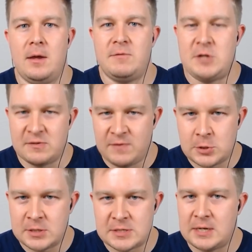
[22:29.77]
If she has
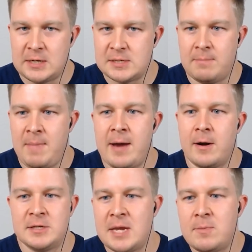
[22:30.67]
Vigilance, that doesn't
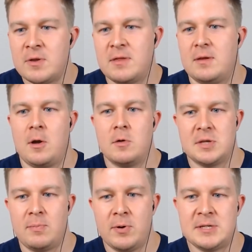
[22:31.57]
matter. Same with
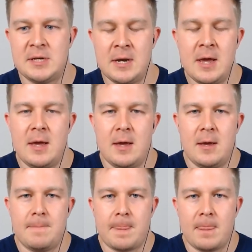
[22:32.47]
Ghostly Prison.
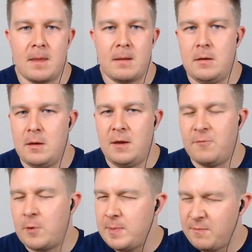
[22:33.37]

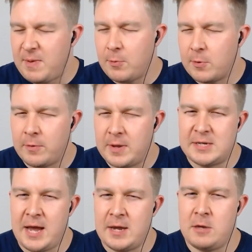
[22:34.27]
If people can only
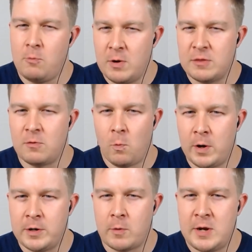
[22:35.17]
attack you with
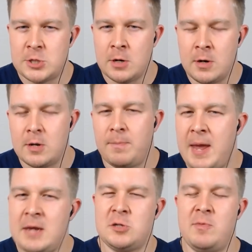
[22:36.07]
one creature,
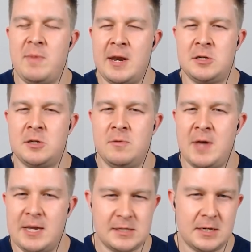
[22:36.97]
paying 2 mana to do
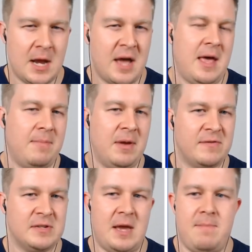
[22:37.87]
that is not that big
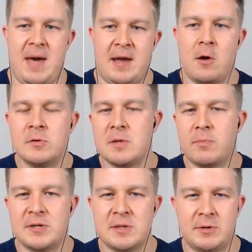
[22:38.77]
of a setback. Ghostly
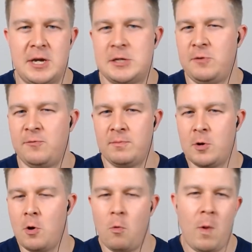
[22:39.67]
Prison protects you from
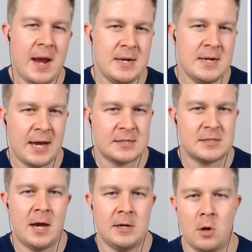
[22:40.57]
go wide
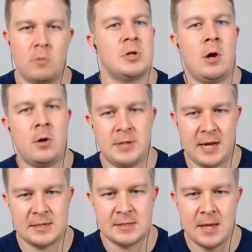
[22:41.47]
decks, not go tall
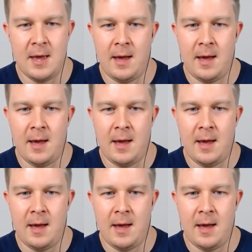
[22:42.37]
decks.